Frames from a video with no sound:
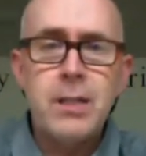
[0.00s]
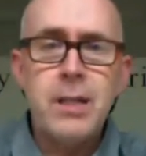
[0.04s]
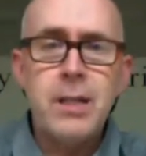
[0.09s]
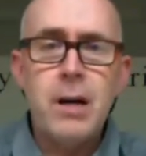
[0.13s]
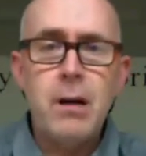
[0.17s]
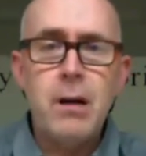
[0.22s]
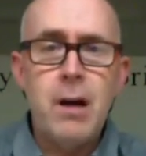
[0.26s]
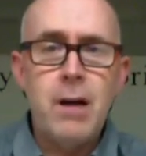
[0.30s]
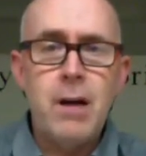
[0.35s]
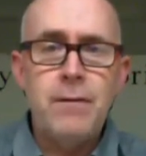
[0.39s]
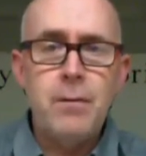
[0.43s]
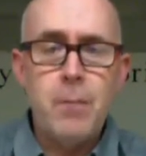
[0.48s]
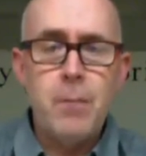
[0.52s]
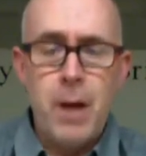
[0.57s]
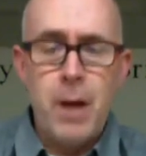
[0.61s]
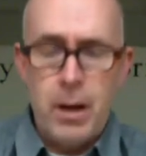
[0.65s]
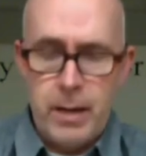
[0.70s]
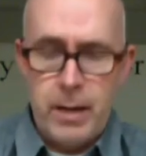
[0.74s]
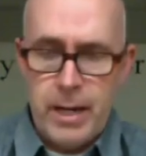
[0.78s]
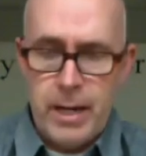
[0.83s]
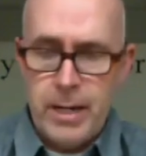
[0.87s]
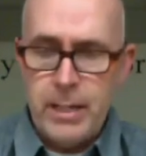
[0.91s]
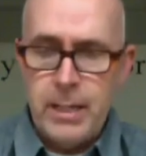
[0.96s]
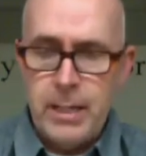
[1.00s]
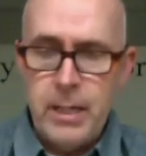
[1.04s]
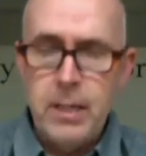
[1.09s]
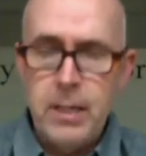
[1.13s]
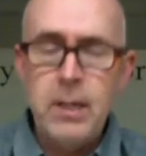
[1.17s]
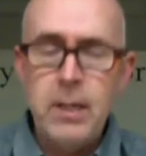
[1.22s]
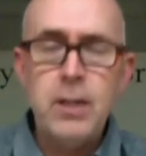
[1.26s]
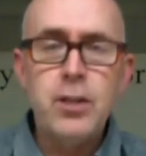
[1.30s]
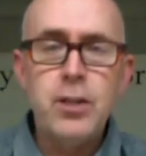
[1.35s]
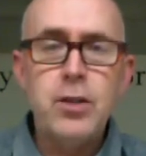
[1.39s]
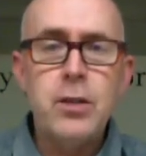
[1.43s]
Tear off about
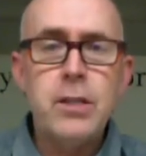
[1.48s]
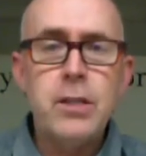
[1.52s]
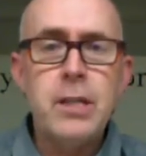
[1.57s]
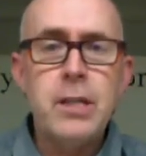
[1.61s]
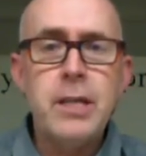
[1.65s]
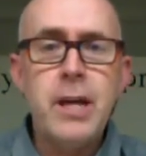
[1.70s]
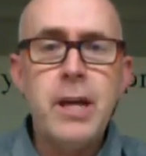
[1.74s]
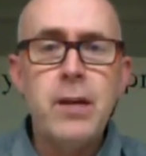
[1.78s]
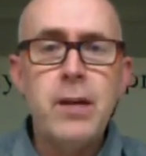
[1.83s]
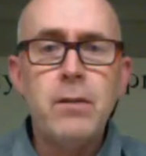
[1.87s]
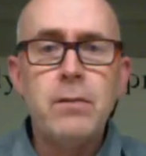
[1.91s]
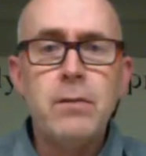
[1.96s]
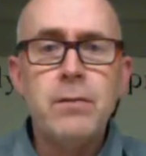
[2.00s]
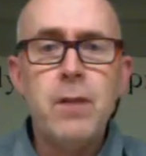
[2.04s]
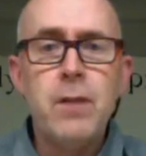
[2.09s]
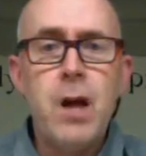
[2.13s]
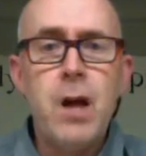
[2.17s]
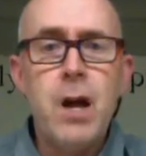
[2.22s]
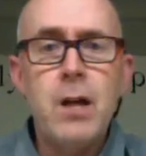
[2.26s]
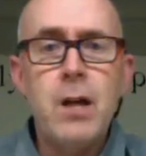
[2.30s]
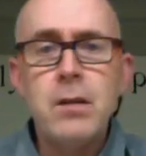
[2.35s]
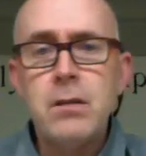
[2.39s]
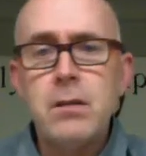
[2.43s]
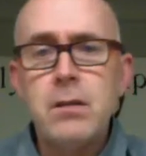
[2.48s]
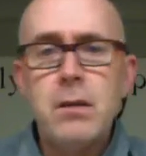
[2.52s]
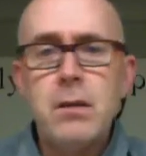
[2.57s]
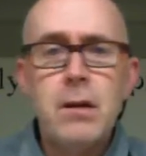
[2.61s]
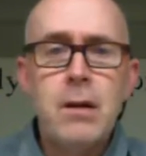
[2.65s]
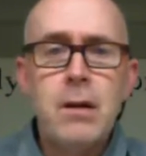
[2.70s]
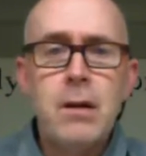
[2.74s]
18 inches of dental floss.